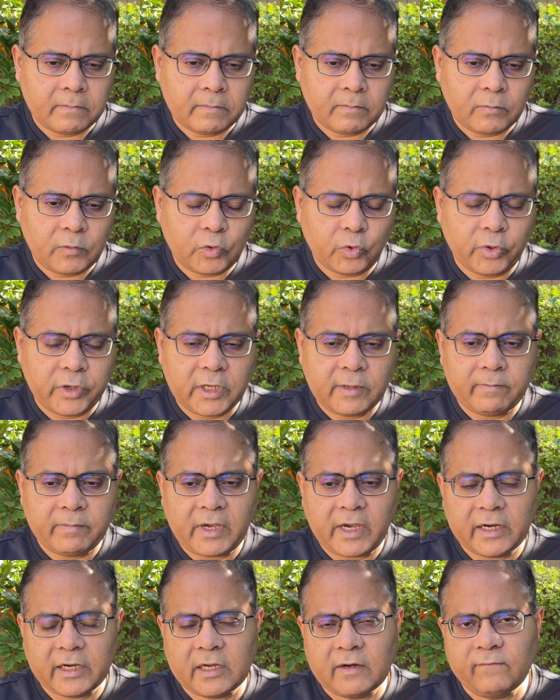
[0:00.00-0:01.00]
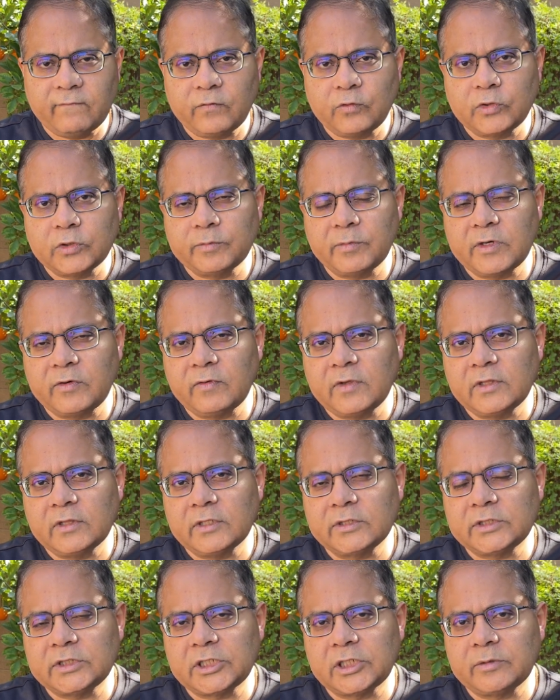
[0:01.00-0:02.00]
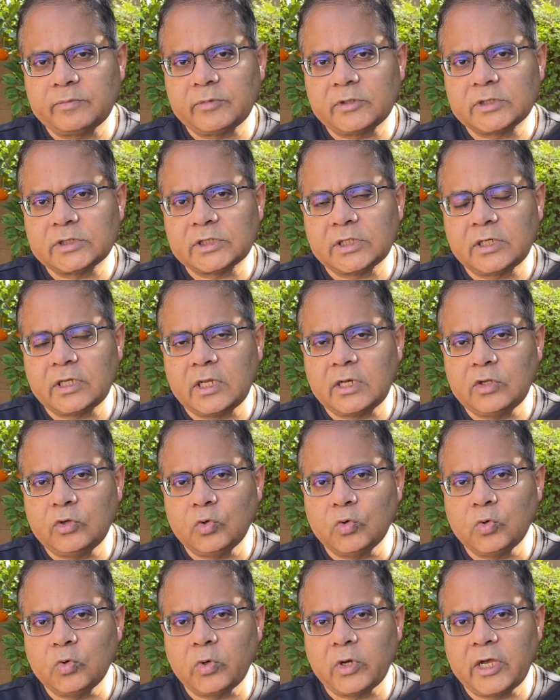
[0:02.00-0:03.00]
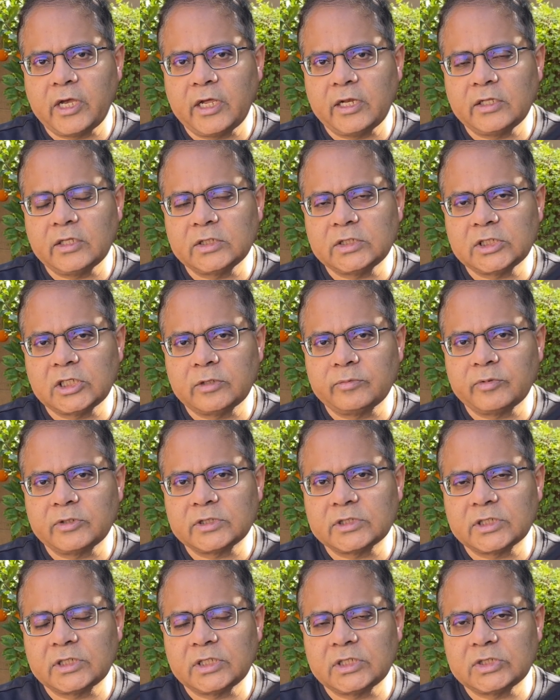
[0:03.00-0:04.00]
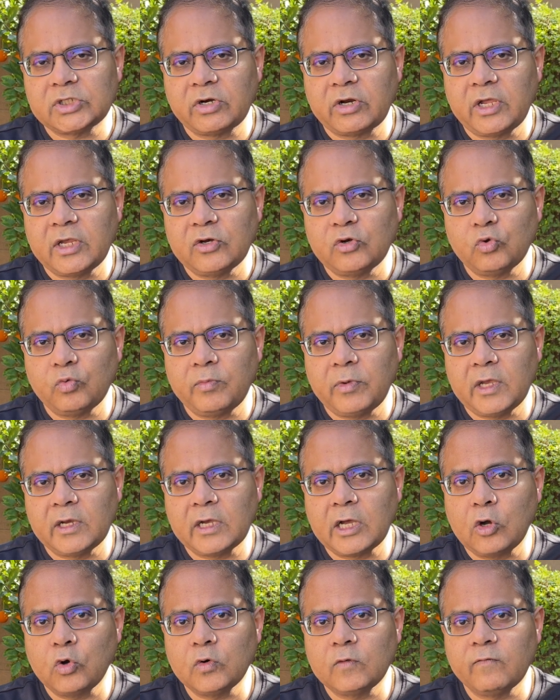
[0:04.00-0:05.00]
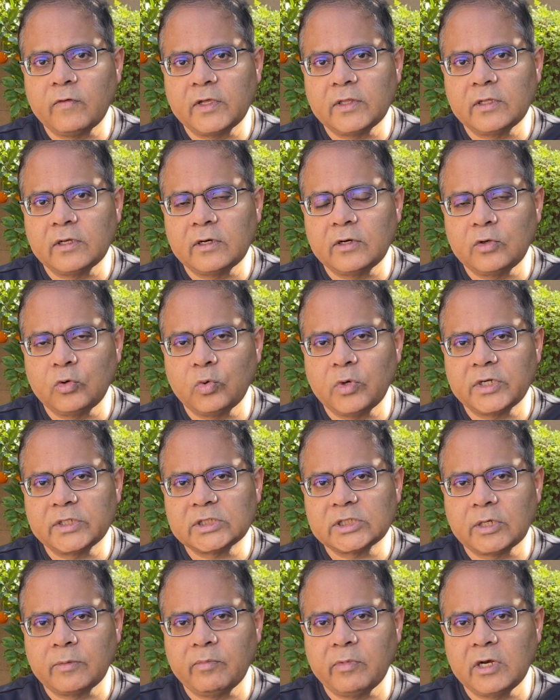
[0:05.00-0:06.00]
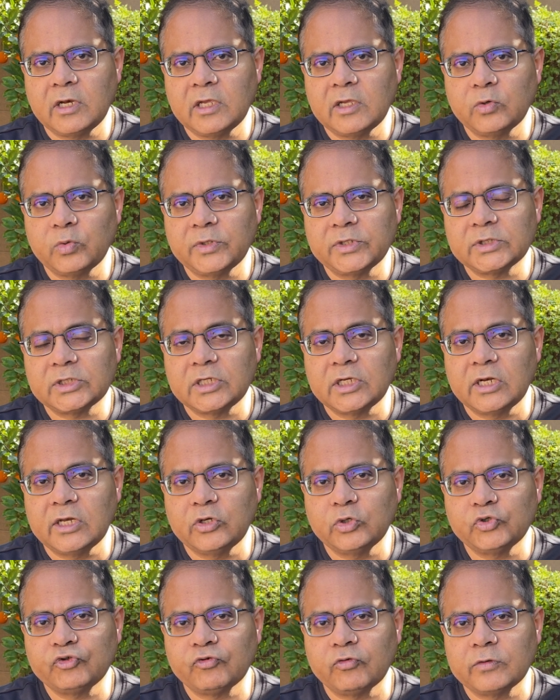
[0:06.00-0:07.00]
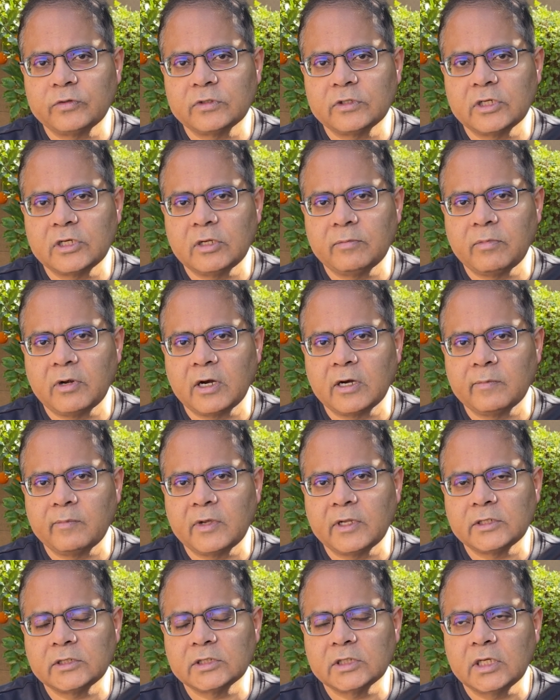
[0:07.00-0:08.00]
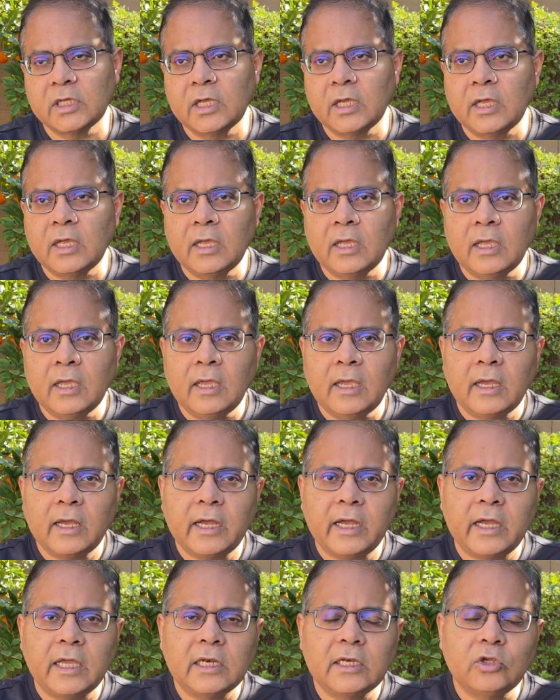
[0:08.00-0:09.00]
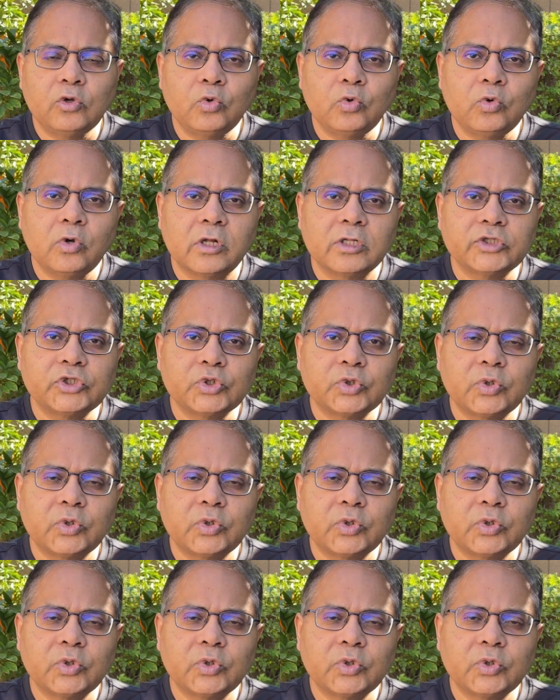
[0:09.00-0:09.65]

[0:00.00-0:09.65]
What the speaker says: going back and forth between the chairperson and you, and the chairperson is trying to make out whether you are somebody who is really useful to the department, and you also